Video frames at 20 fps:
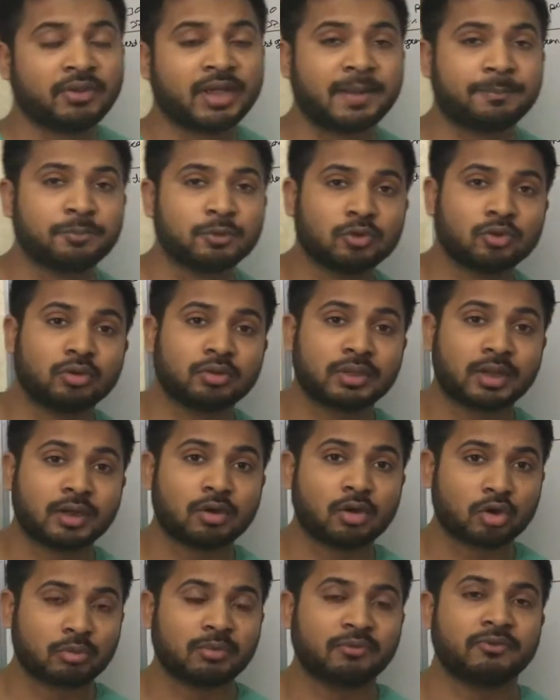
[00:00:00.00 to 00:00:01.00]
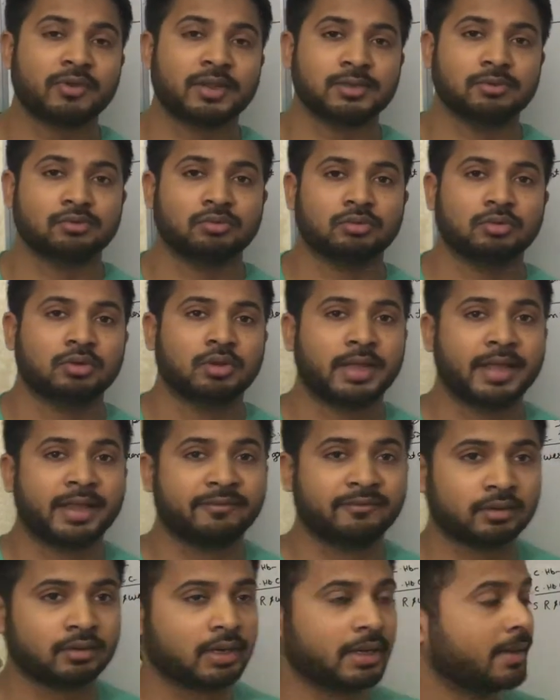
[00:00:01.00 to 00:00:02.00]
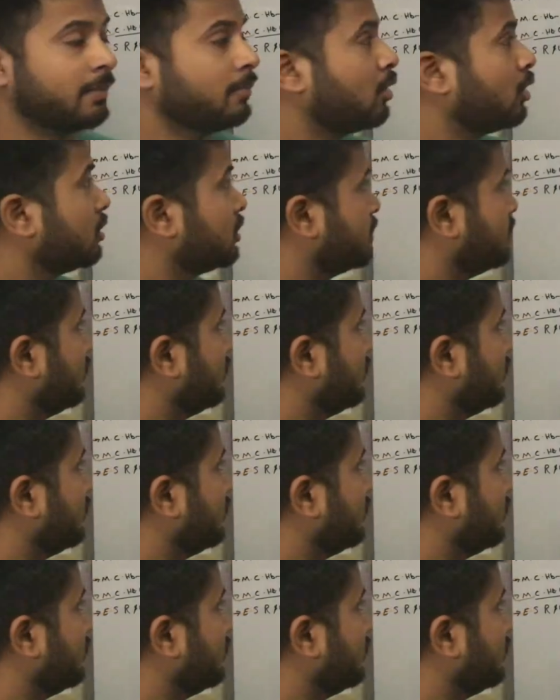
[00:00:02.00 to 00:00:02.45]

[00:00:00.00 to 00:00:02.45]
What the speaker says: have to know the normal value about